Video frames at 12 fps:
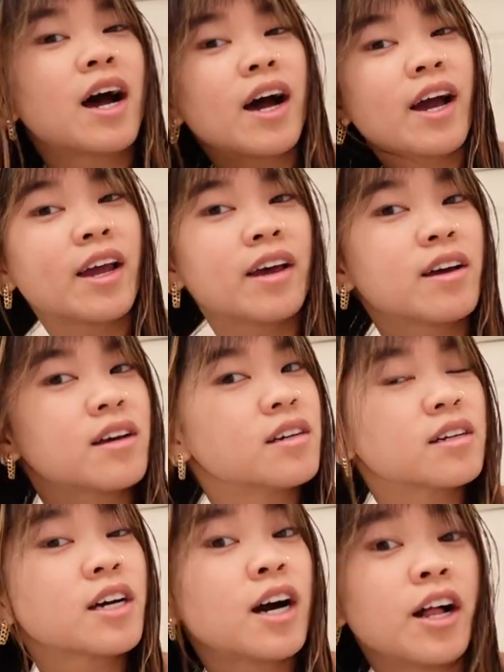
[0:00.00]
I
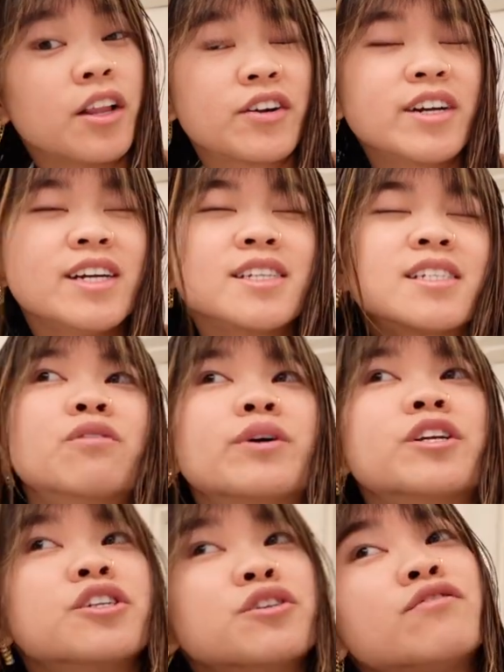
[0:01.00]
color it,
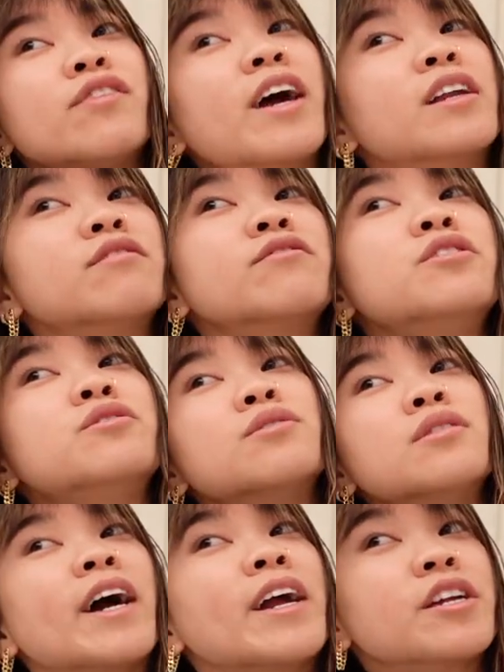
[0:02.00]
which you'll find if you
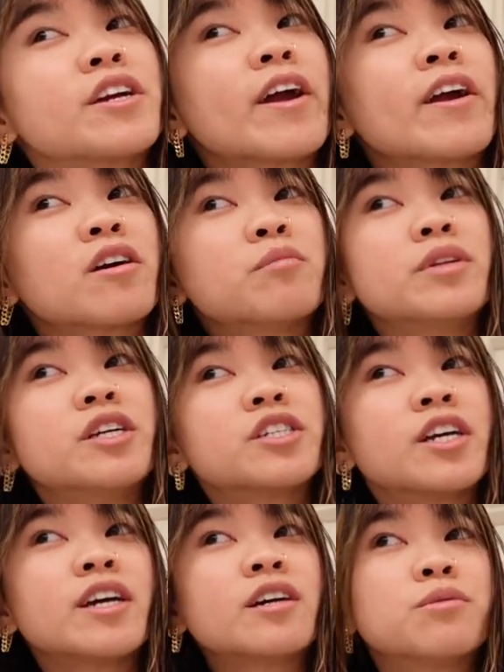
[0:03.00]
lighten your hair or bleach
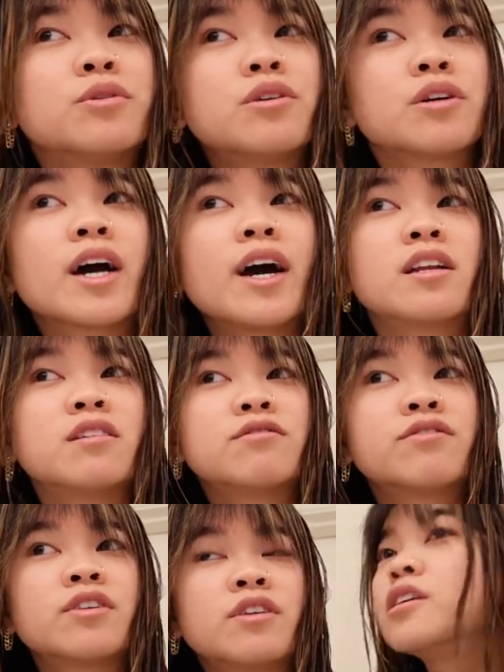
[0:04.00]
it, it will kind
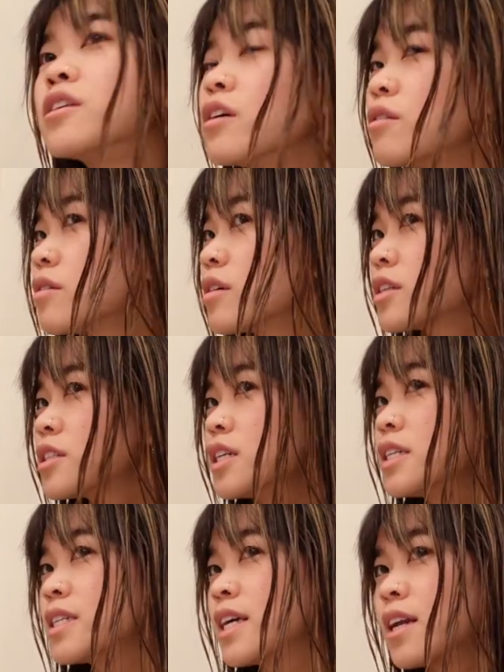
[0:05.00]
of, you know,
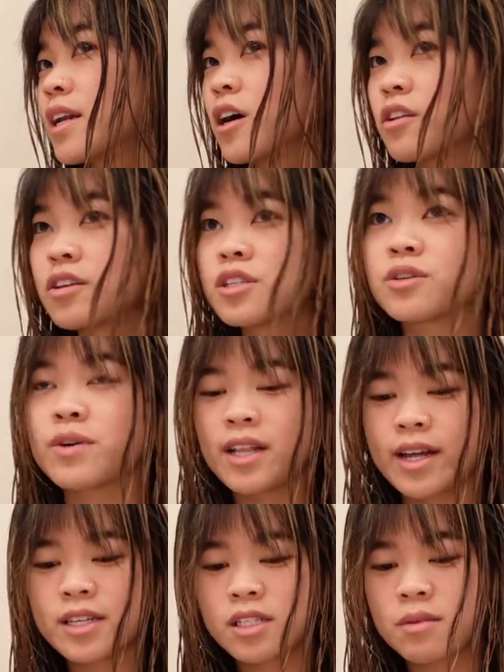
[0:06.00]
start to get unhealthy. So I
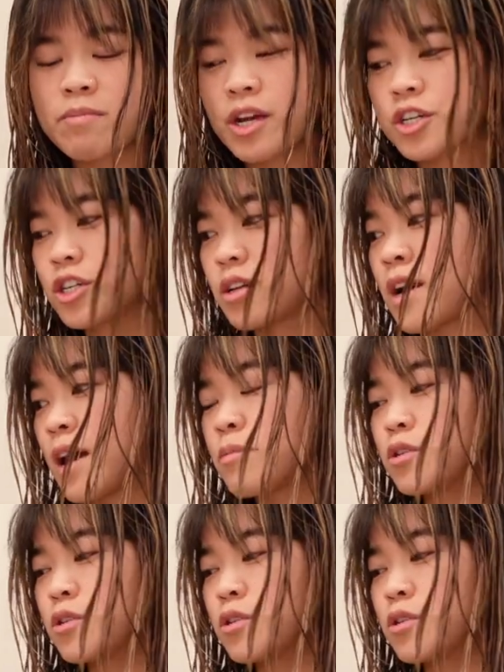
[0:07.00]
like to make sure that I'm